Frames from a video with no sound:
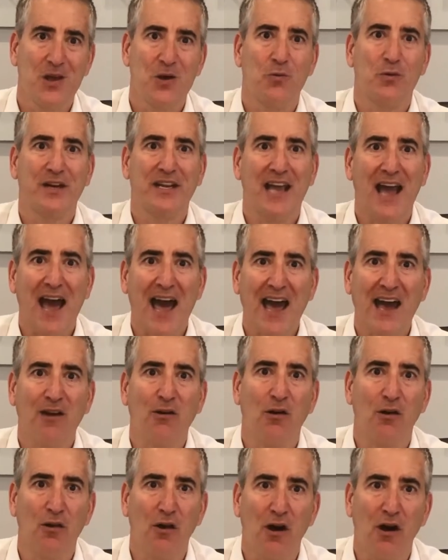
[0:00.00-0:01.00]
When you hire
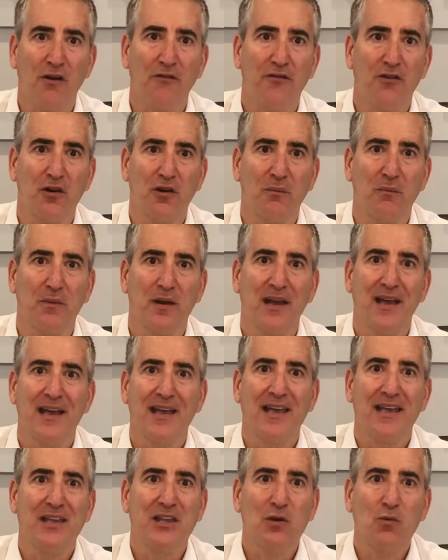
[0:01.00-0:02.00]
a law firm,
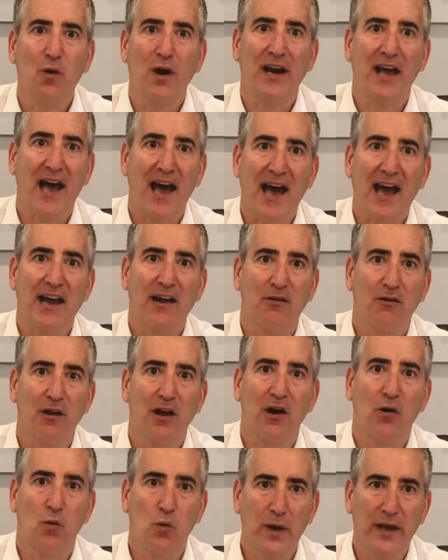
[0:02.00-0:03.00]
you want to hire
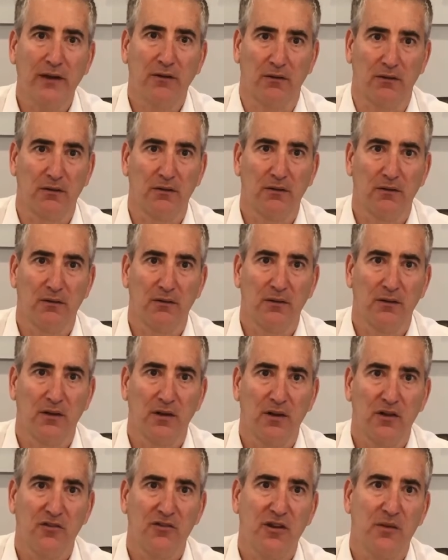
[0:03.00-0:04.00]
a winner,
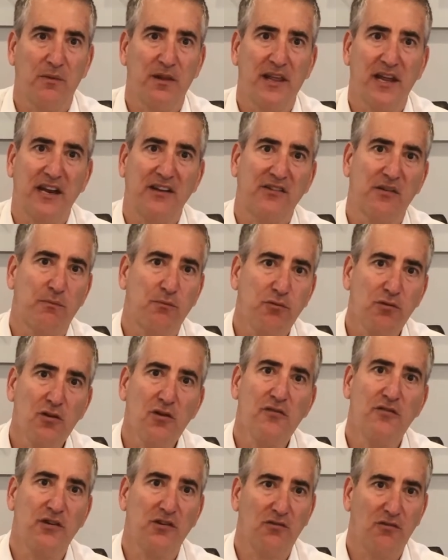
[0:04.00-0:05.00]
someone that has a
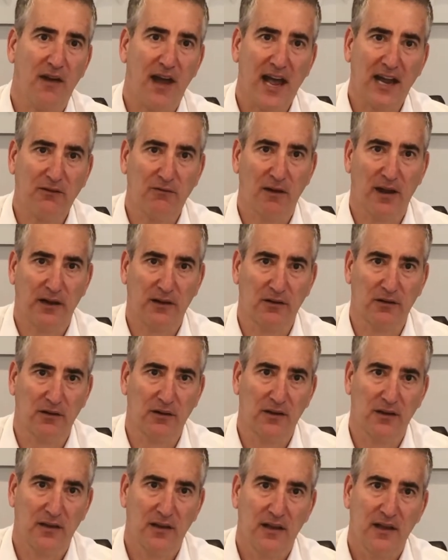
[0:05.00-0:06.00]
proven track record.
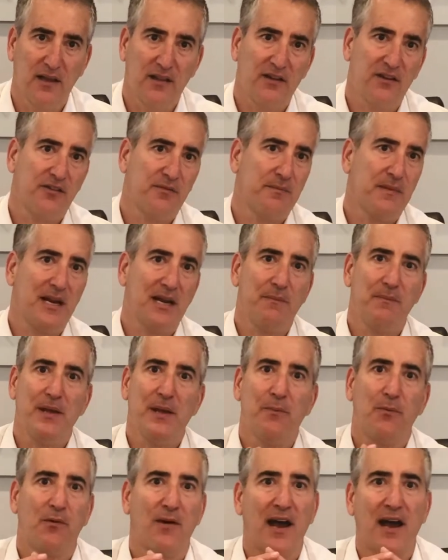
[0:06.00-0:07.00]
There's many
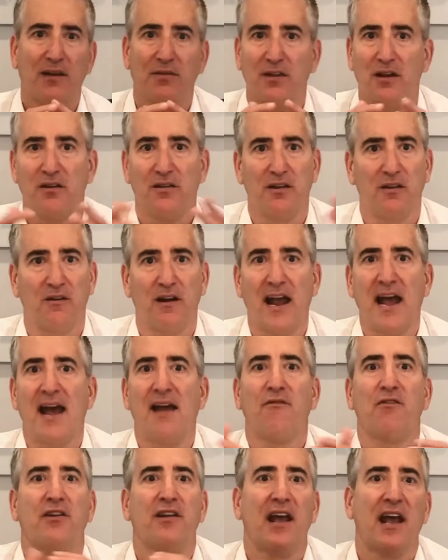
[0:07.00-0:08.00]
people out there that are
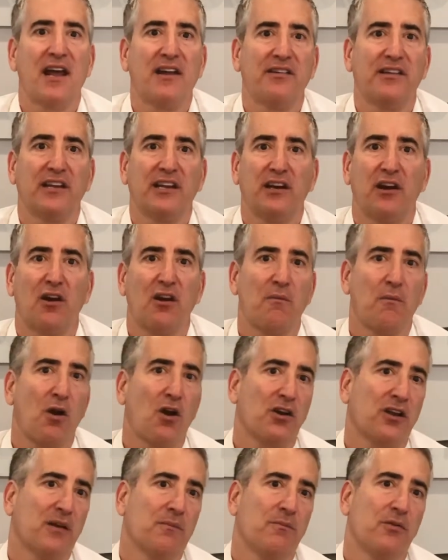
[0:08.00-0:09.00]
advertising in our
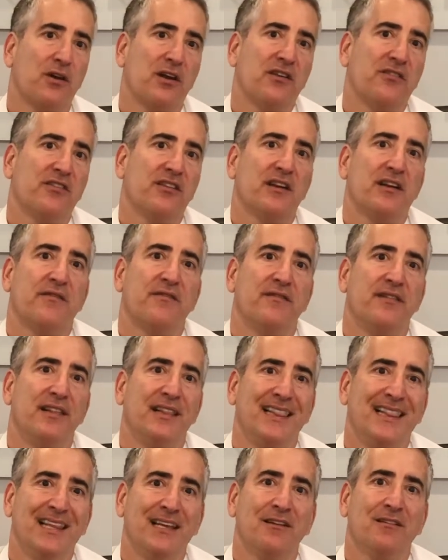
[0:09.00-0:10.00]
marketplace that have
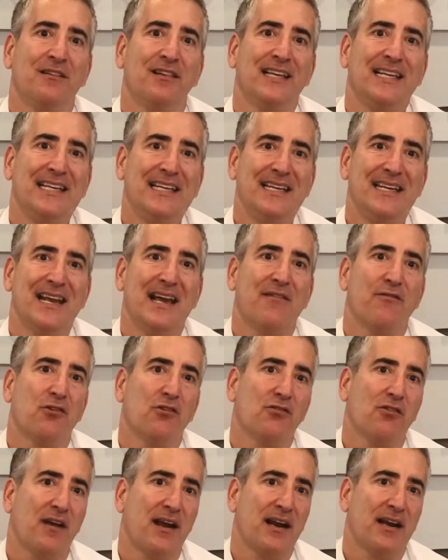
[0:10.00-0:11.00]
literally never
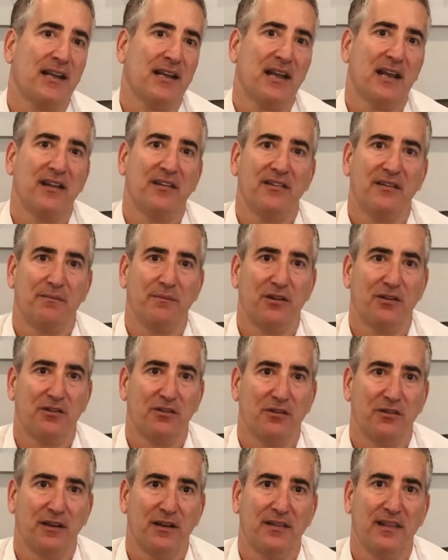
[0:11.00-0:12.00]
tried a case in
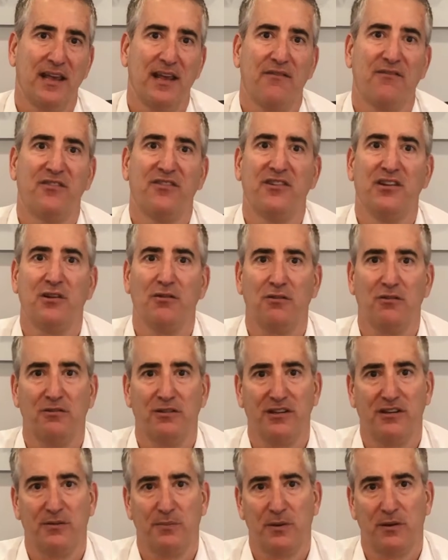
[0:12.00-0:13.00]
Missouri. They have zero
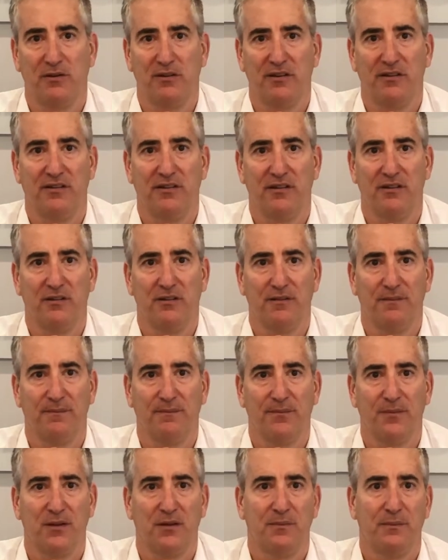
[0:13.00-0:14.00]
experience here.
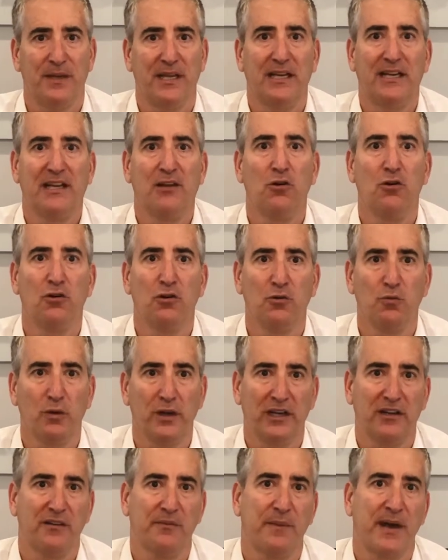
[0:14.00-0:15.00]
You're being
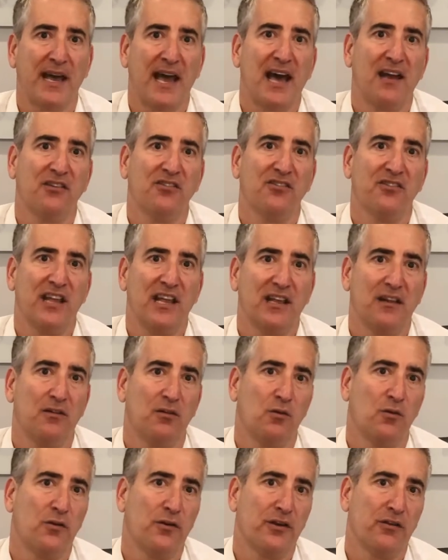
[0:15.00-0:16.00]
hoodwinked by out-of-state
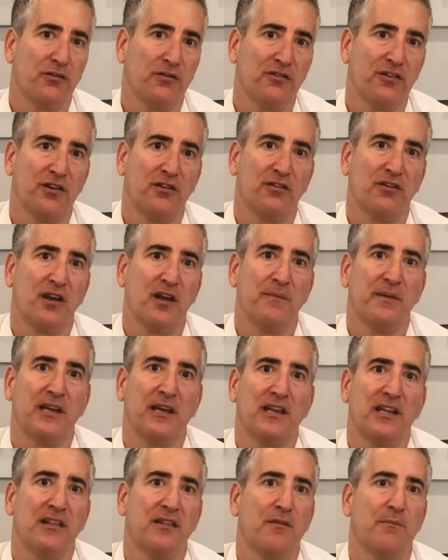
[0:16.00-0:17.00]
lawyers that are coming
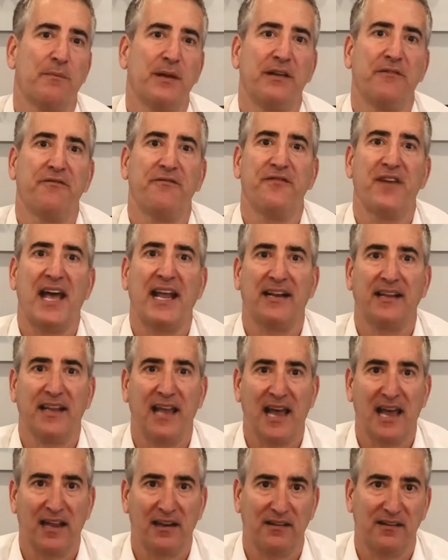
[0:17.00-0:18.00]
in, they're big fat
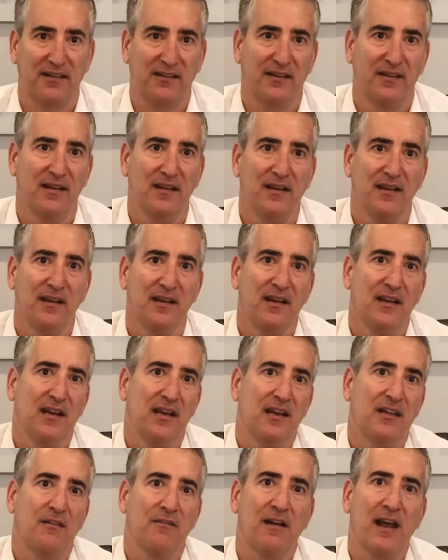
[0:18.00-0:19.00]
cats,
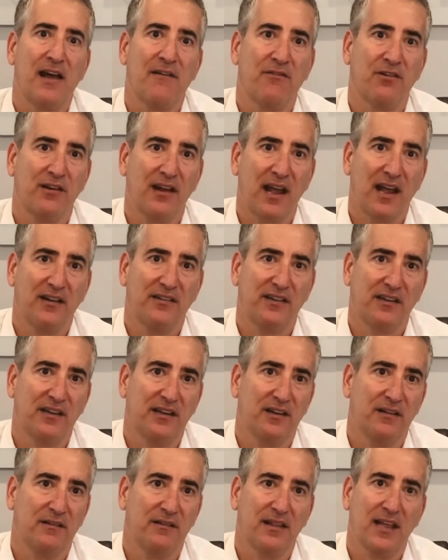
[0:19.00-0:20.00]
and they're advertising
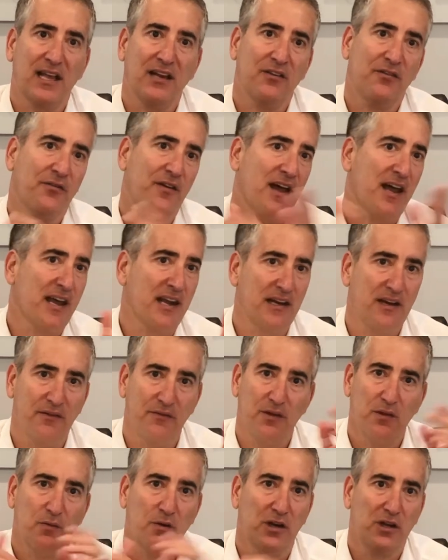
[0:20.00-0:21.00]
here. And that's fine
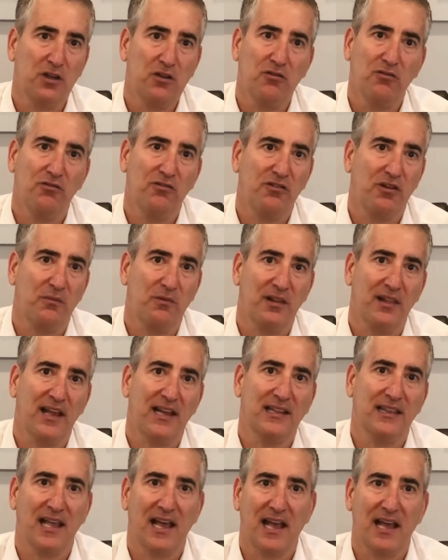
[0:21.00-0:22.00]
if you want to use someone
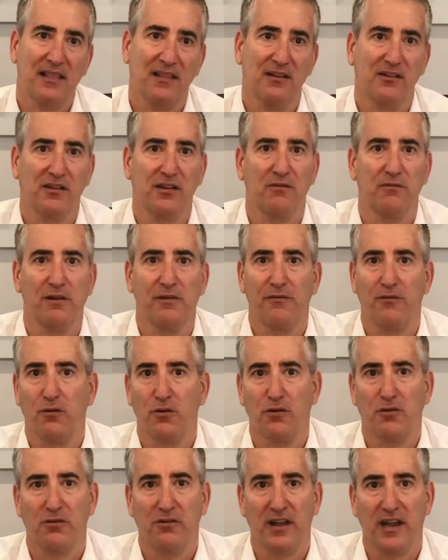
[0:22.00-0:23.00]
like that that's going to
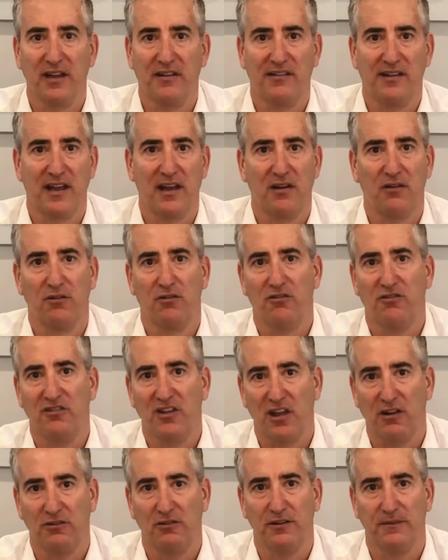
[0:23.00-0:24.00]
refer your case out or
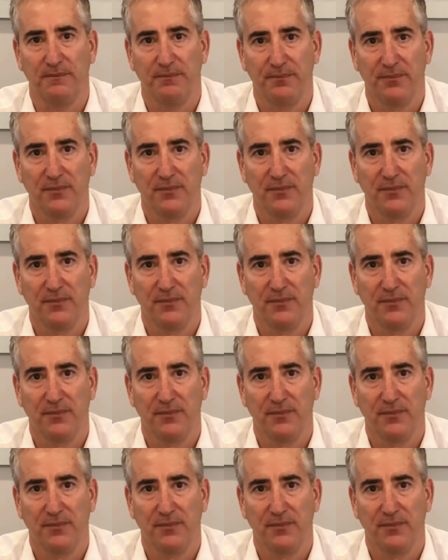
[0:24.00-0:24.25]
settle it.